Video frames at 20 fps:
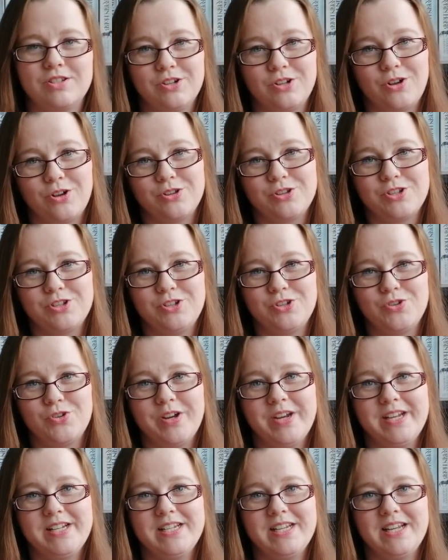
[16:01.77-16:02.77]
so
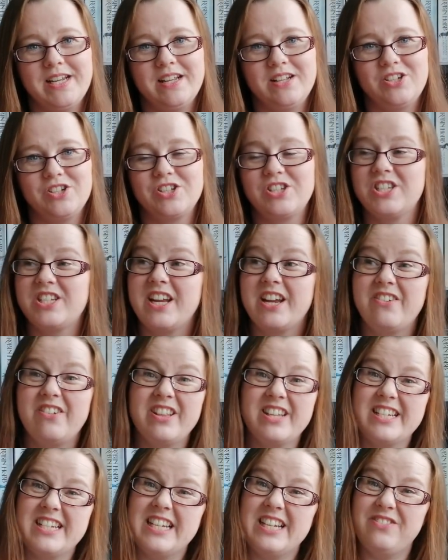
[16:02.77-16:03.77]
concentrated, just stare
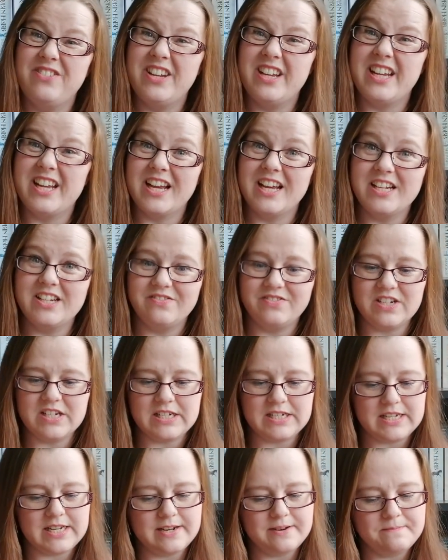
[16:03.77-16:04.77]
at the TV kind of
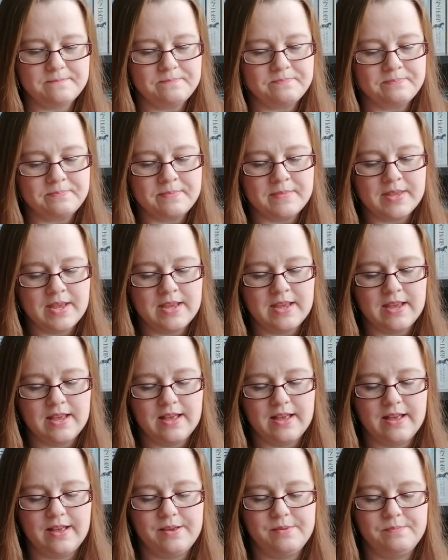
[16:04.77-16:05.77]
knitting.
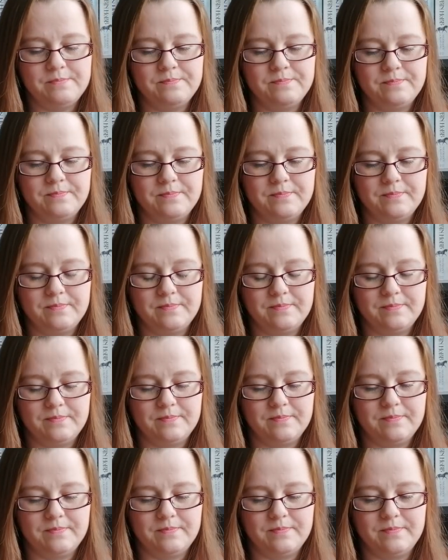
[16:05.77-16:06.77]
And
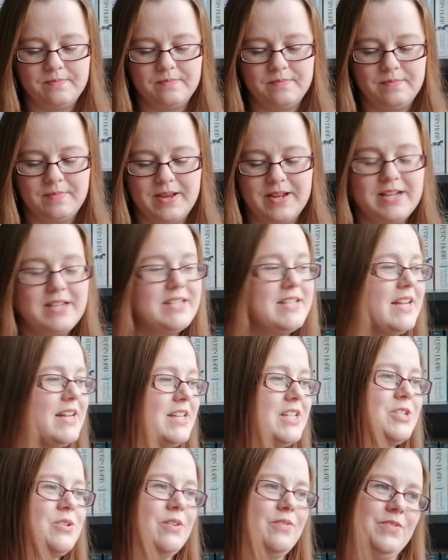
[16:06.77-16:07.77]
it's
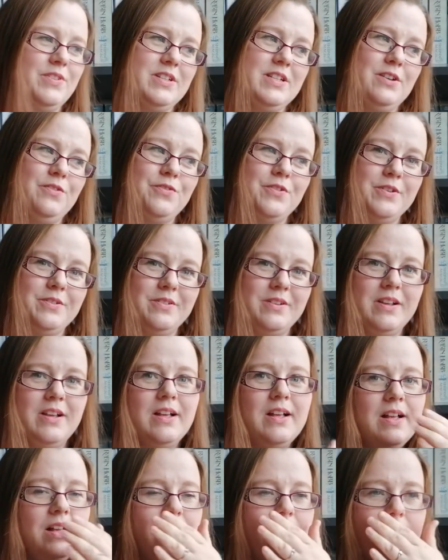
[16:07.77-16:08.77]
nice to have the different,
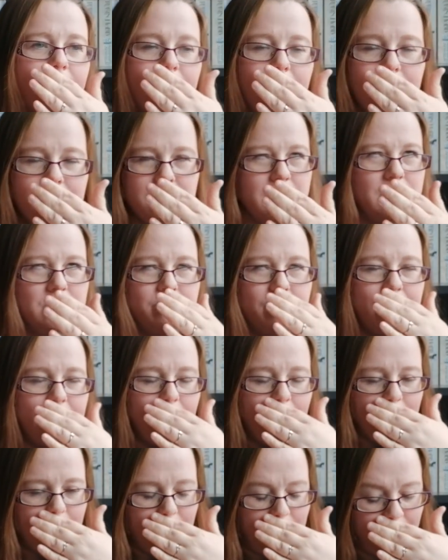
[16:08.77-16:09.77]
excuse
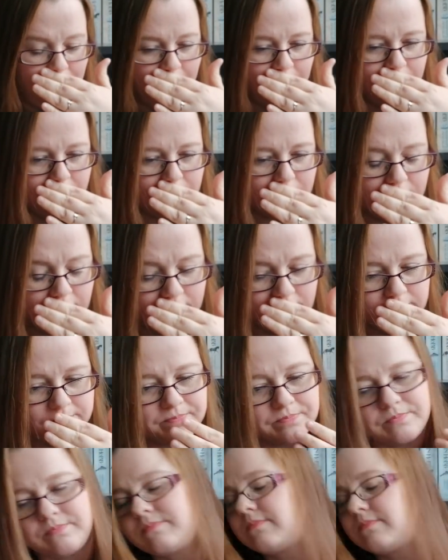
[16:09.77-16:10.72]
me, I